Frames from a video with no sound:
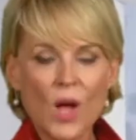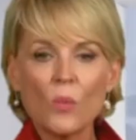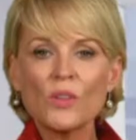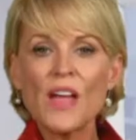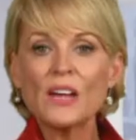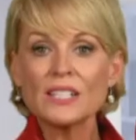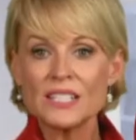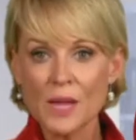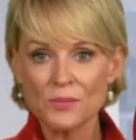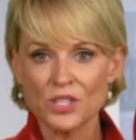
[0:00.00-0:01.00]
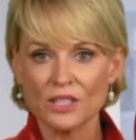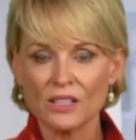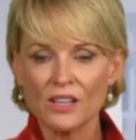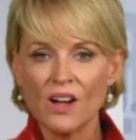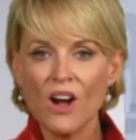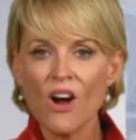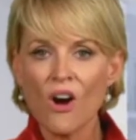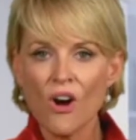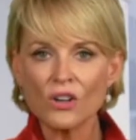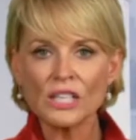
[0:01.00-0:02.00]
Without exception,
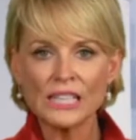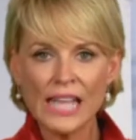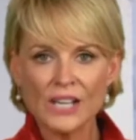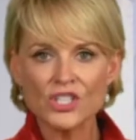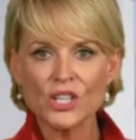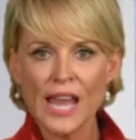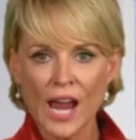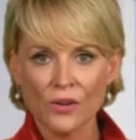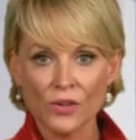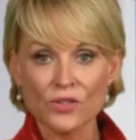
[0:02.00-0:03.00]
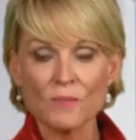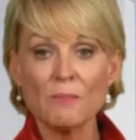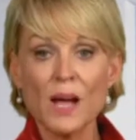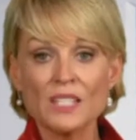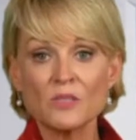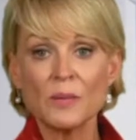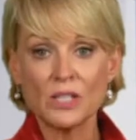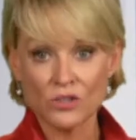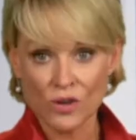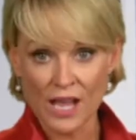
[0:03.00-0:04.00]
all collection errors must be
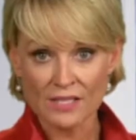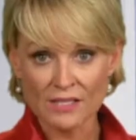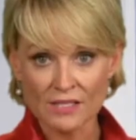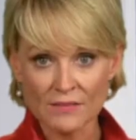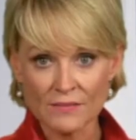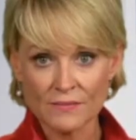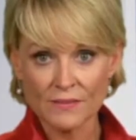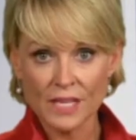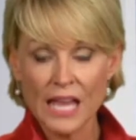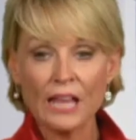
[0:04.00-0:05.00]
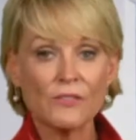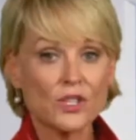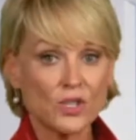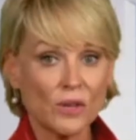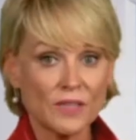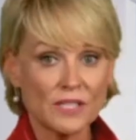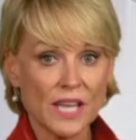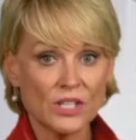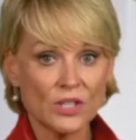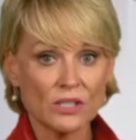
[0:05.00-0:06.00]
addressed. If the service
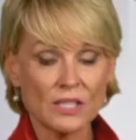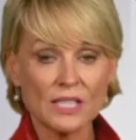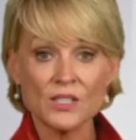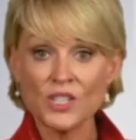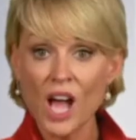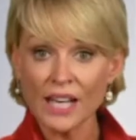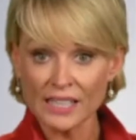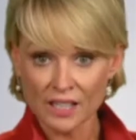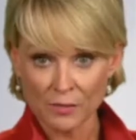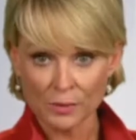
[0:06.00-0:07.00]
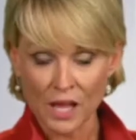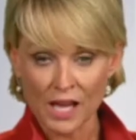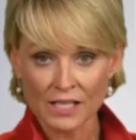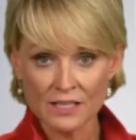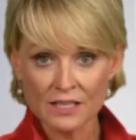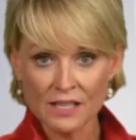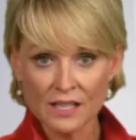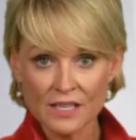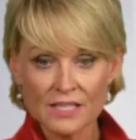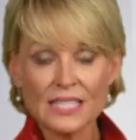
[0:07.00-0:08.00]
agent is not in compliance,
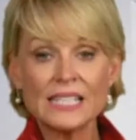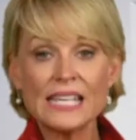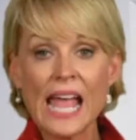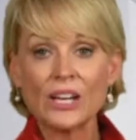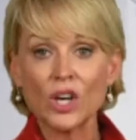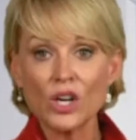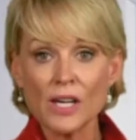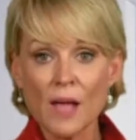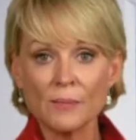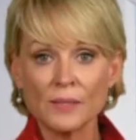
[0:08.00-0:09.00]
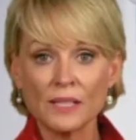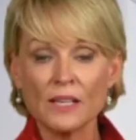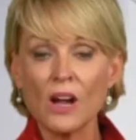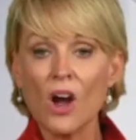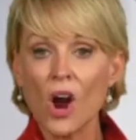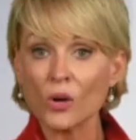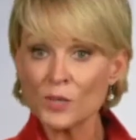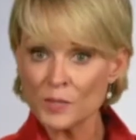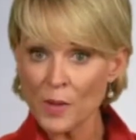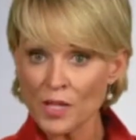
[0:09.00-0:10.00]
Cindy and her company are
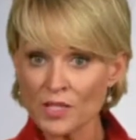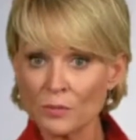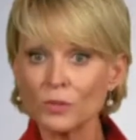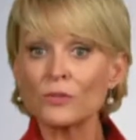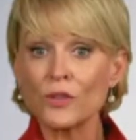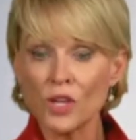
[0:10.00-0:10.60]
responsible for the